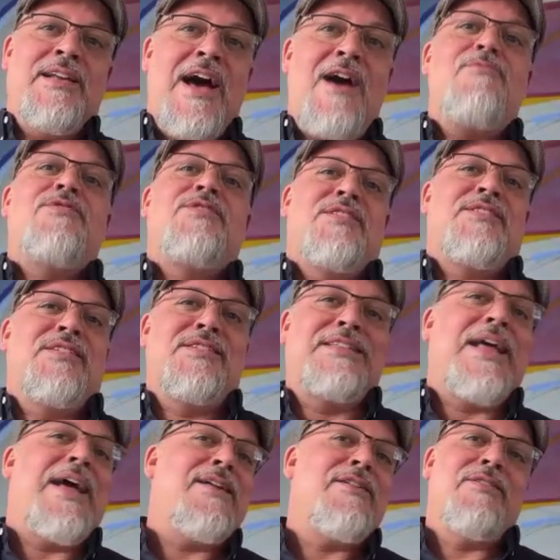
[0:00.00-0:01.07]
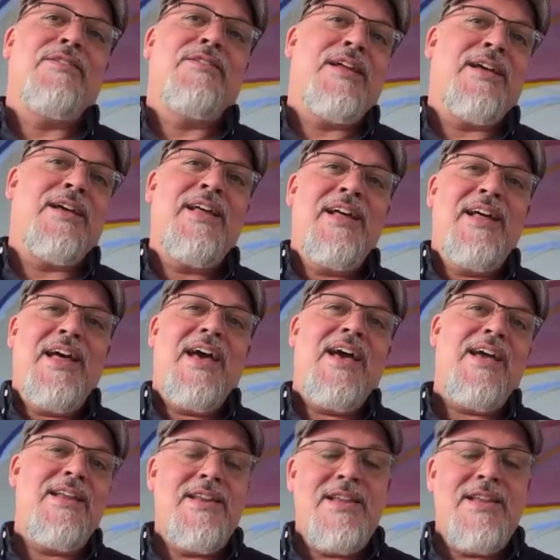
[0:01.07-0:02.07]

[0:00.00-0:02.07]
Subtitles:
And that was just a standard, like, hey,